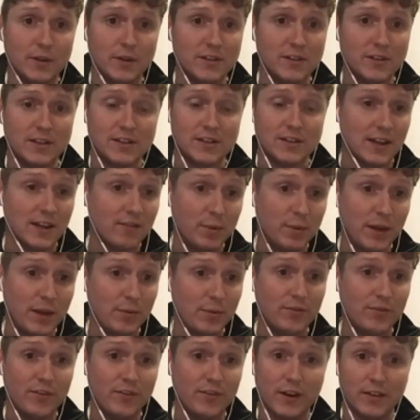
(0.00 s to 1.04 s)
is to give
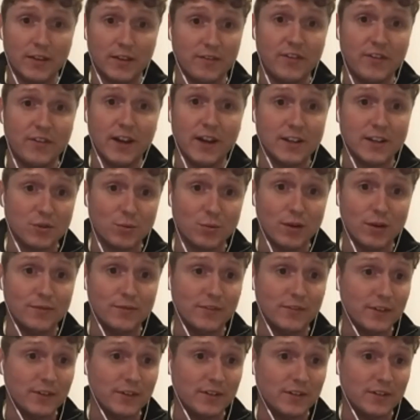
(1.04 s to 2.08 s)
people the financial
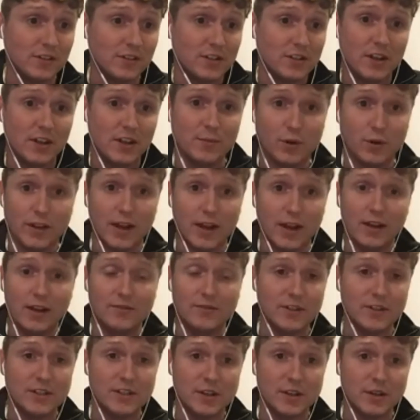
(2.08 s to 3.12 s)
confidence to turn what they love
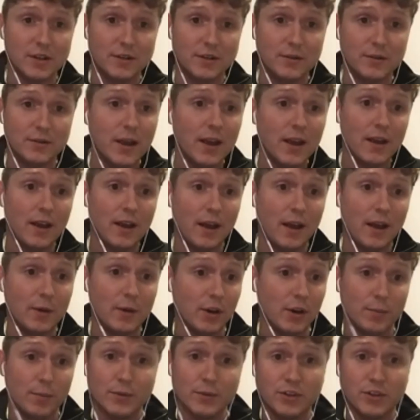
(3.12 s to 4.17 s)
into an
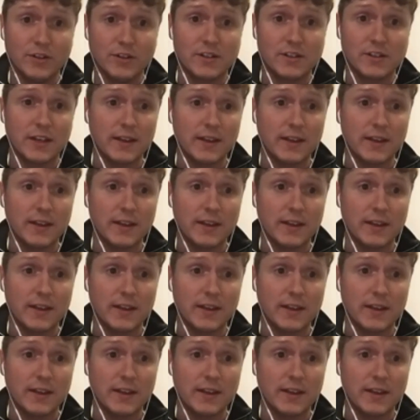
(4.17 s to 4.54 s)
opportunity.